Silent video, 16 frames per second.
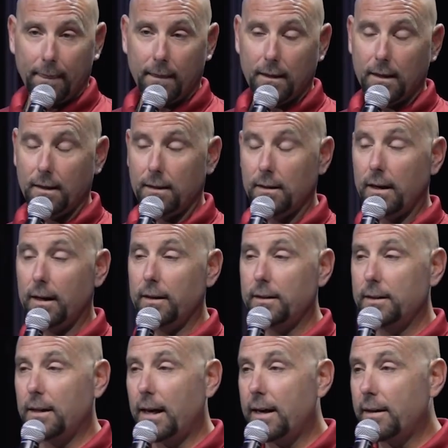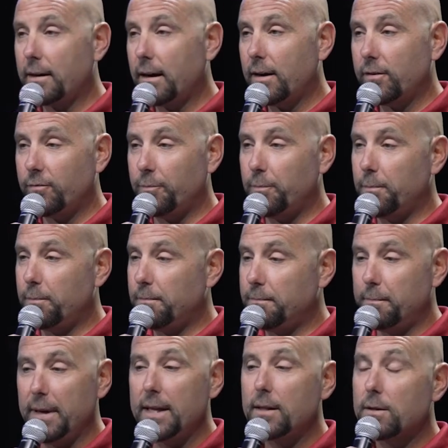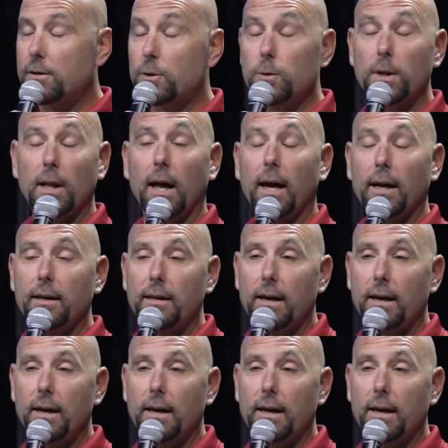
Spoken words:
That I've been through a lot.